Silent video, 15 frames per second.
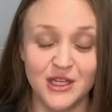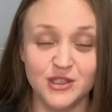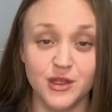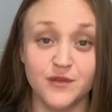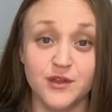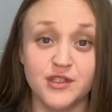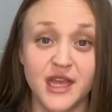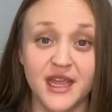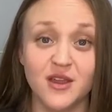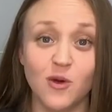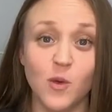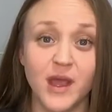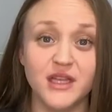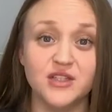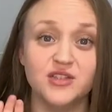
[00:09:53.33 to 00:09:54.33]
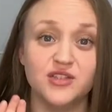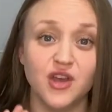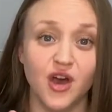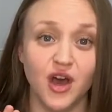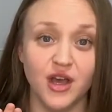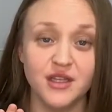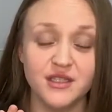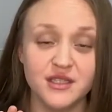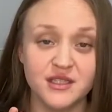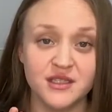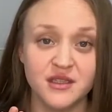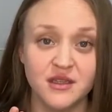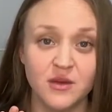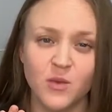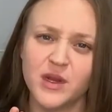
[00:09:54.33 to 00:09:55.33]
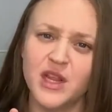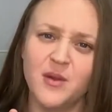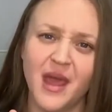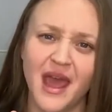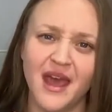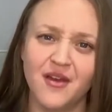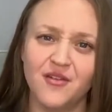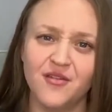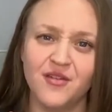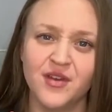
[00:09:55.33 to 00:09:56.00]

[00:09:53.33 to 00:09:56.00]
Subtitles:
So if you take away sauce, what do you have?